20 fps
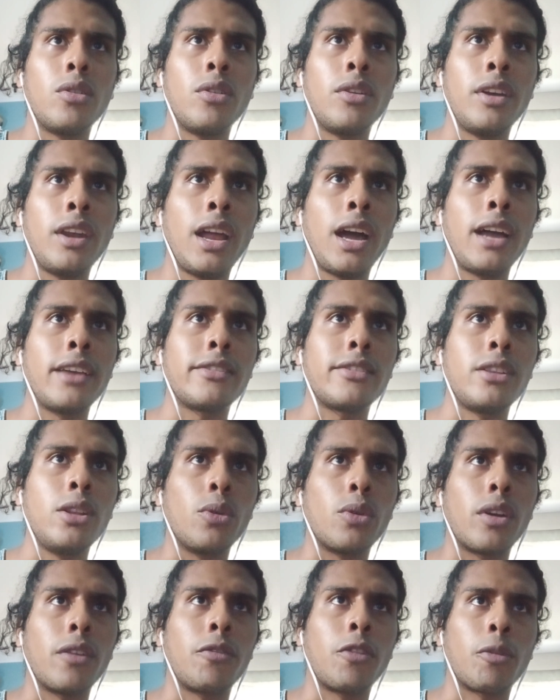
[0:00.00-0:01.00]
Nice
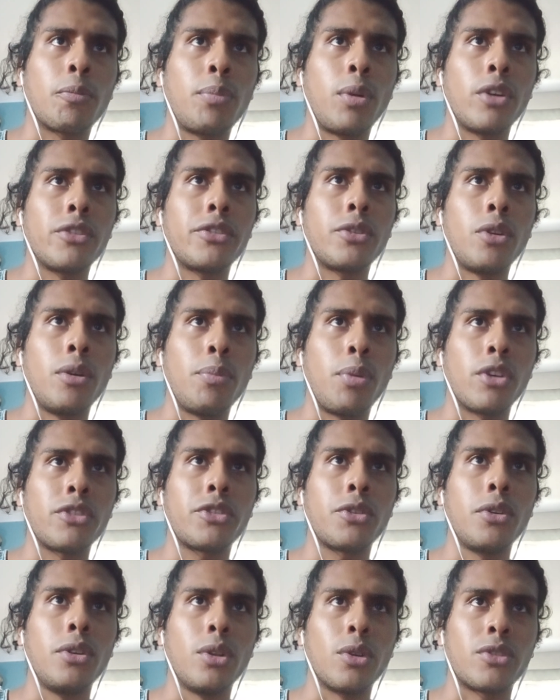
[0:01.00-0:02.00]
looking for Pongsiri.
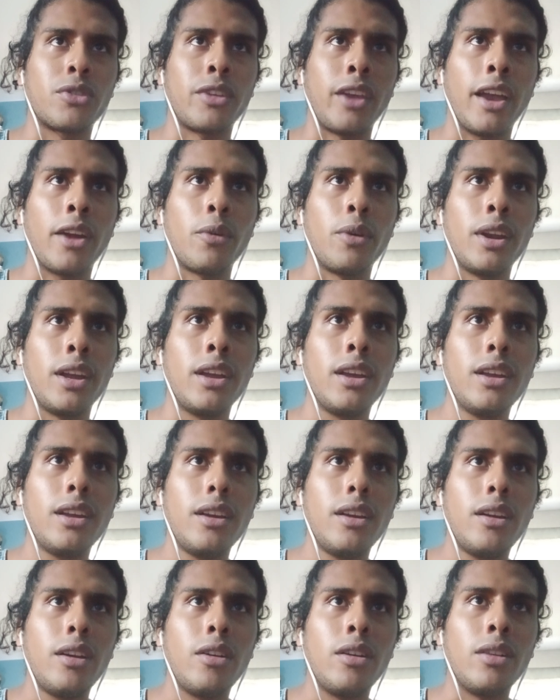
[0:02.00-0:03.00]
Pongsiri looks angry.
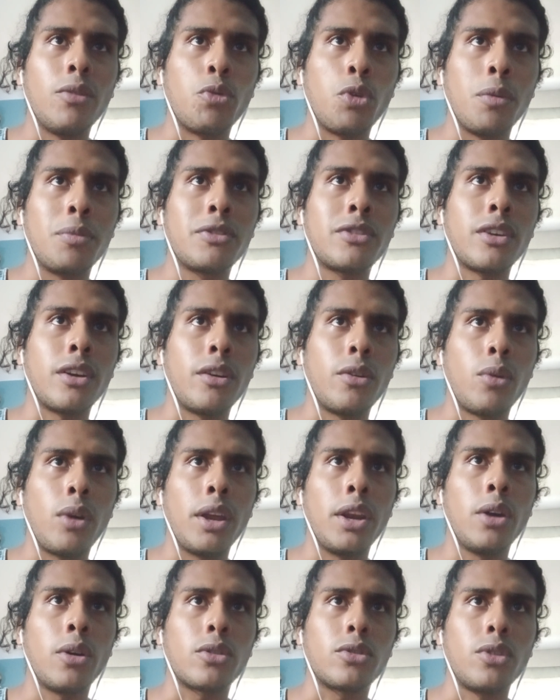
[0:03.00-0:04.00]
Rips a
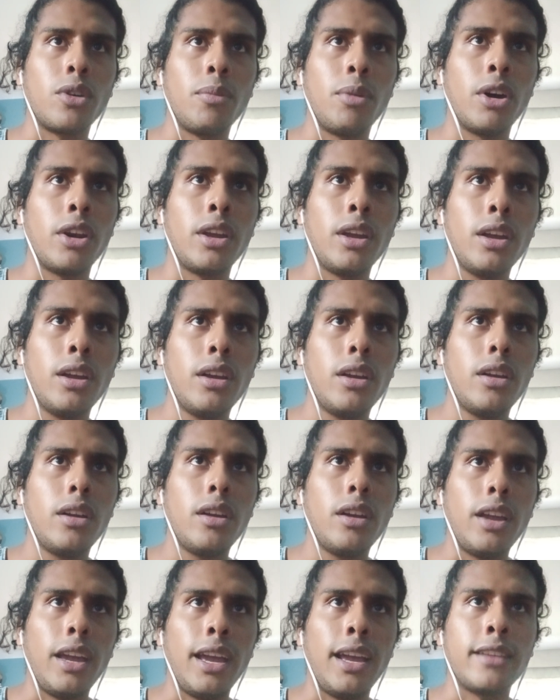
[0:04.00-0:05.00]
right hook to the body.
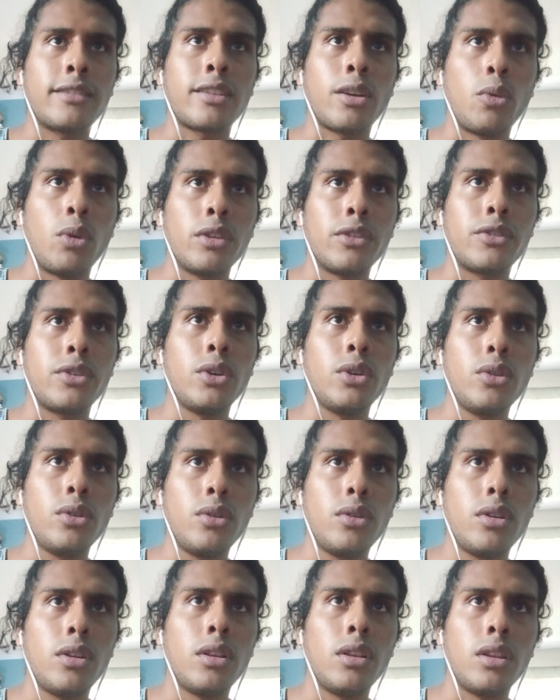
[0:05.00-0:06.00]
It's a 1 2.
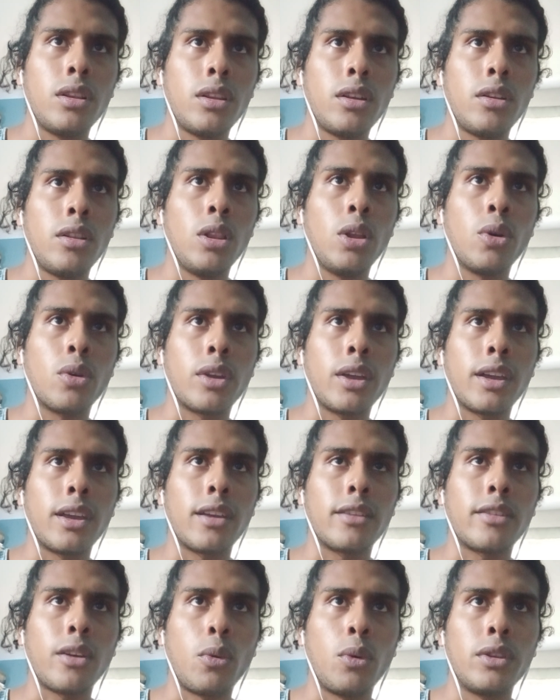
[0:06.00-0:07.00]
Low kick,
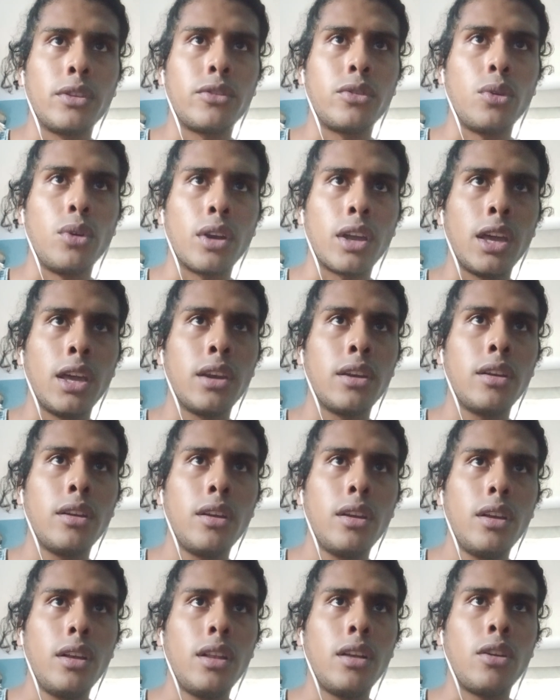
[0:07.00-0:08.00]
it's a 1 2 again.
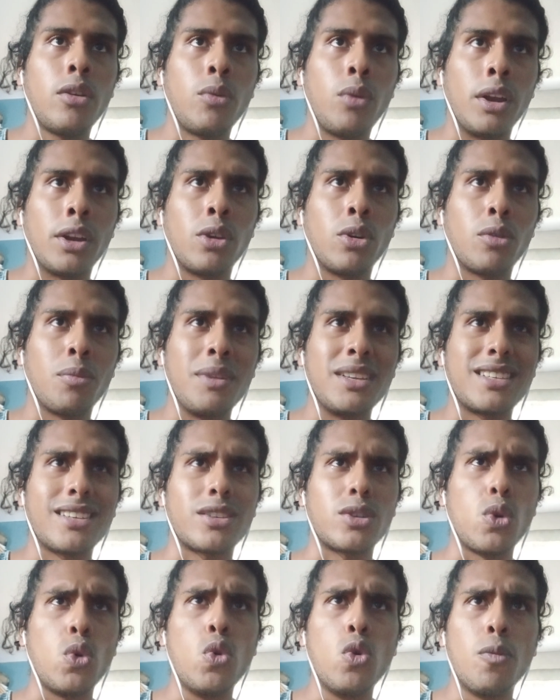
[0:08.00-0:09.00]
Right hook
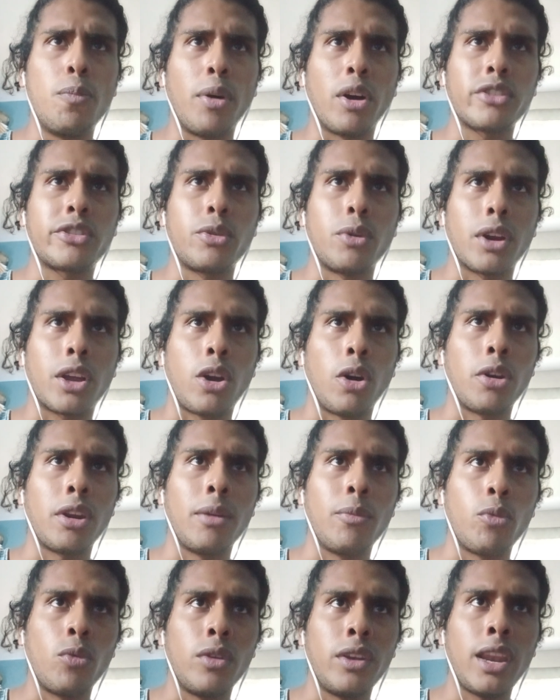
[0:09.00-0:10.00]
misses. Ooh, Pongsiri caught
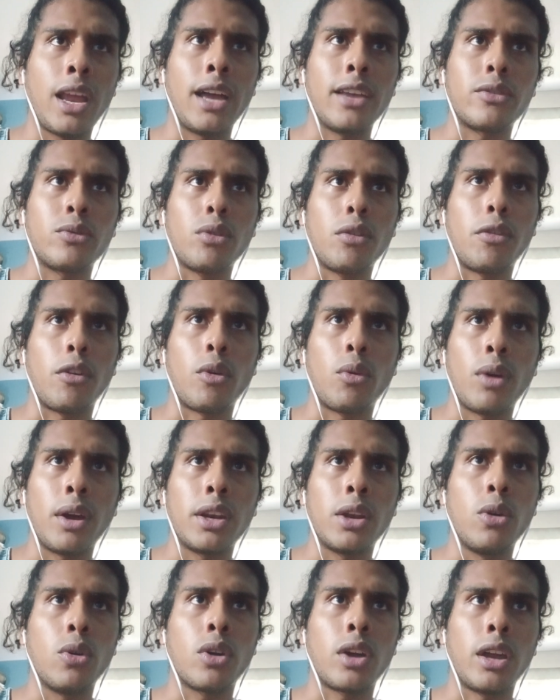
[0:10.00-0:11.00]
him nice with a right
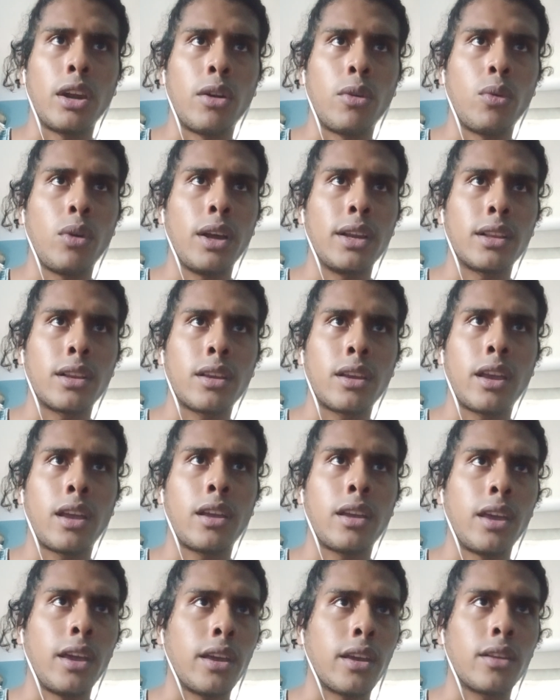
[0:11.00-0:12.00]
hook and a right
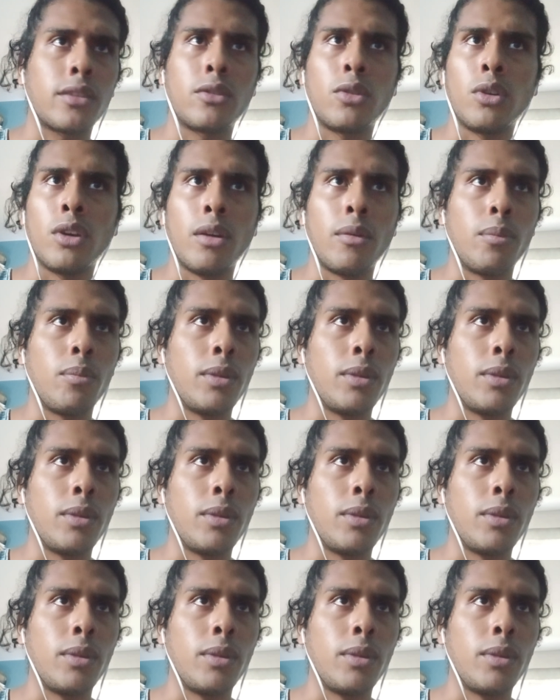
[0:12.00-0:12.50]
kick to the